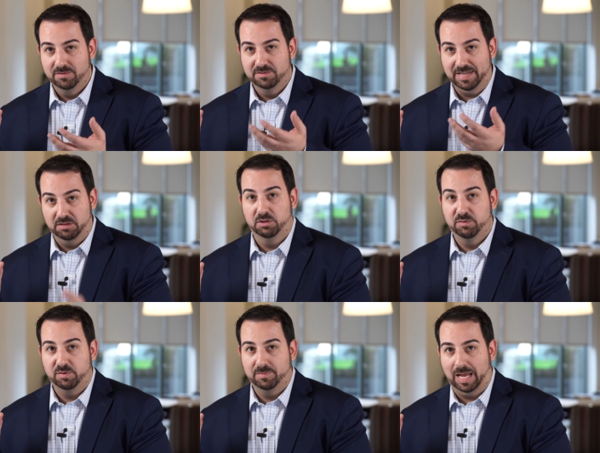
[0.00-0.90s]
downloaded
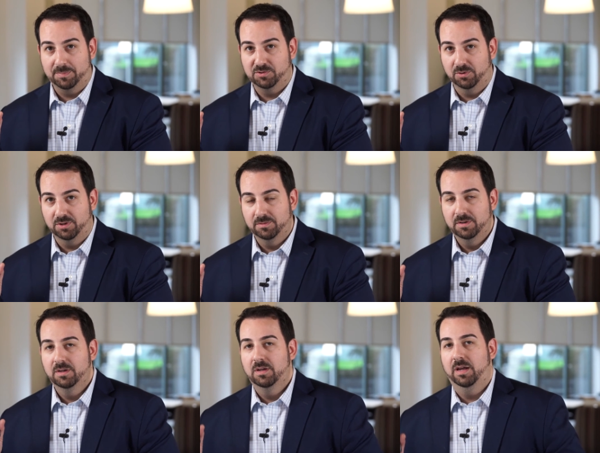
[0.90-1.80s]
from an app store.
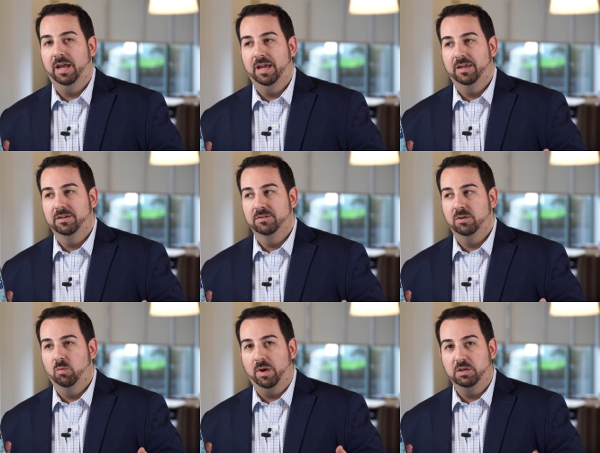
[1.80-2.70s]
And
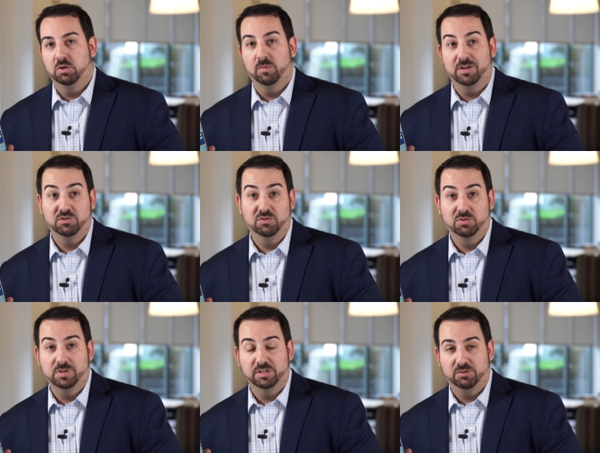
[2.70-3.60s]
when you're registered
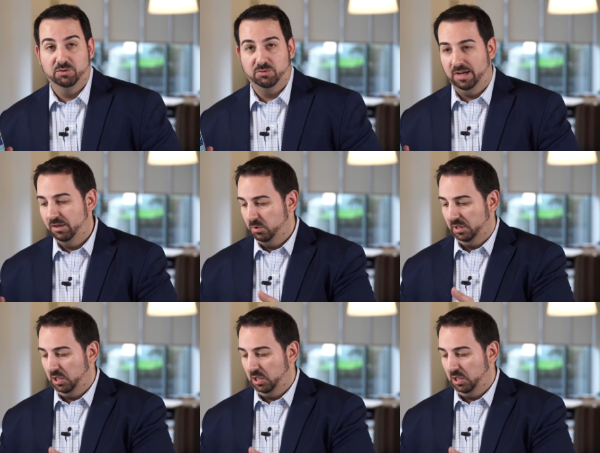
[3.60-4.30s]
to a clinical trial, you can